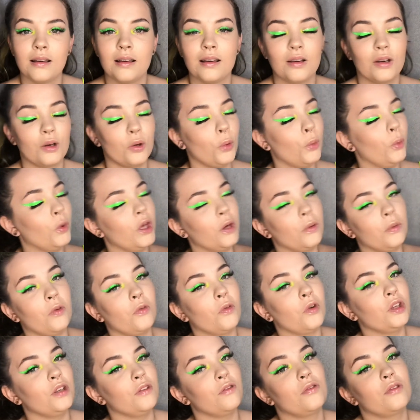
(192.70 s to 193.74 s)
work with
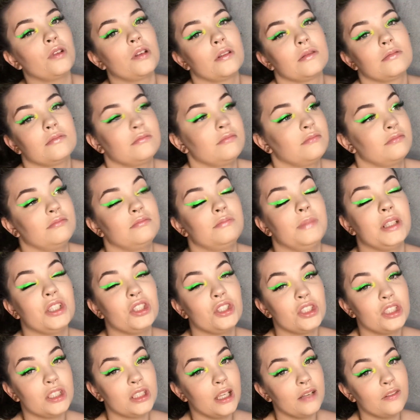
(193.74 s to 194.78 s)
what you've been
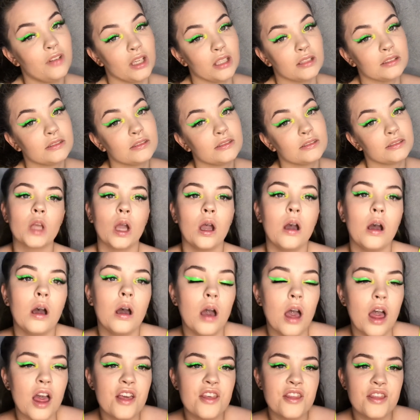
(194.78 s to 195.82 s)
given.
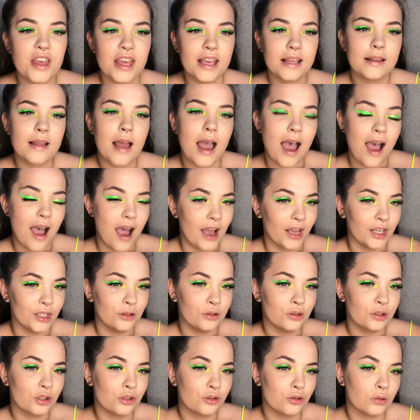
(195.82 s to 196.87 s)
A thing that I used
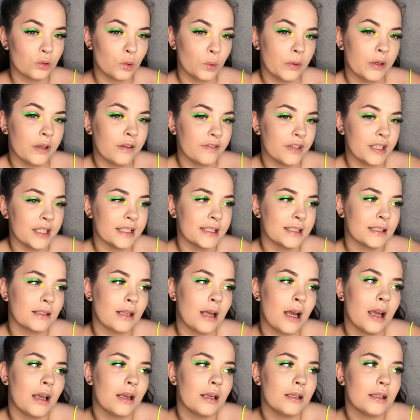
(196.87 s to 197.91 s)
to struggle with is
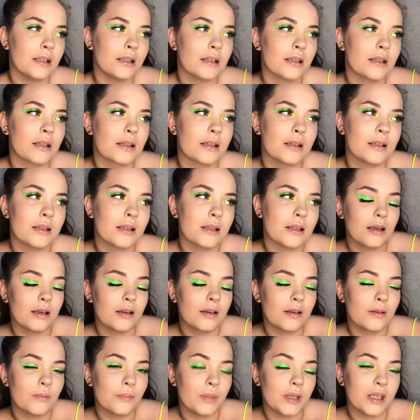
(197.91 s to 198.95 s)
like
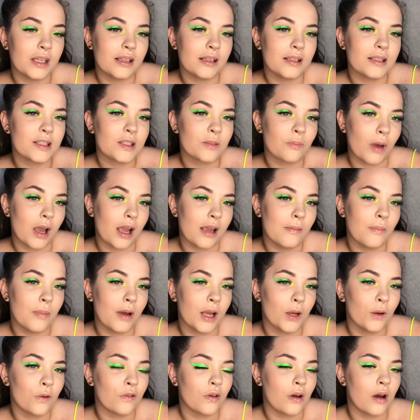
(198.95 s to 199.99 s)
being inspired by
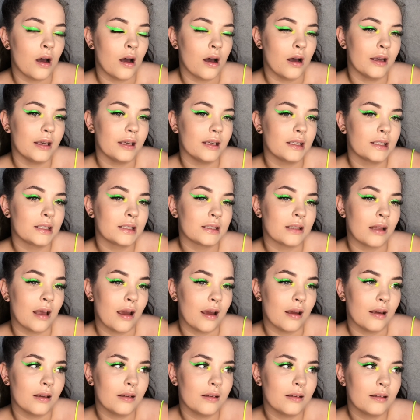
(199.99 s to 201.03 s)
other artists.
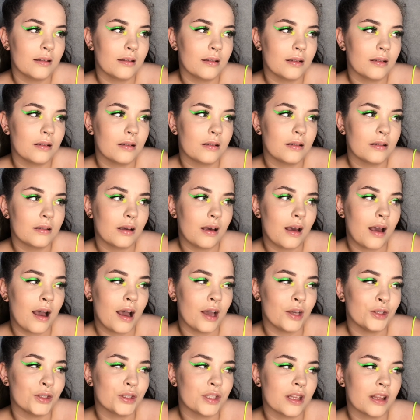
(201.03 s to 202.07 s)
Like I
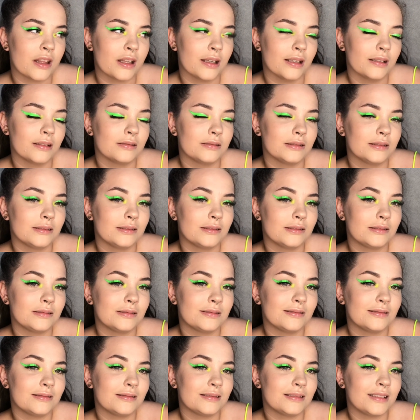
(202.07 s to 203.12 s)
used to think, oh,
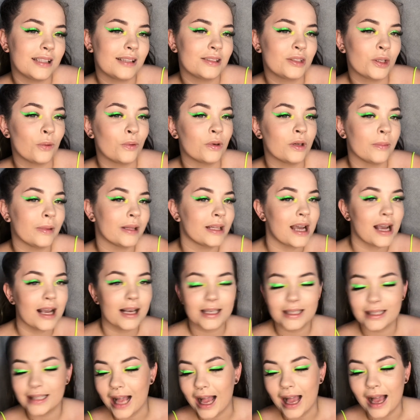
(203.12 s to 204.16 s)
I don't want to be that
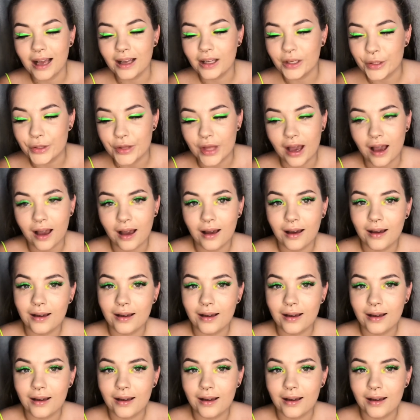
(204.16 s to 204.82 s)
gal that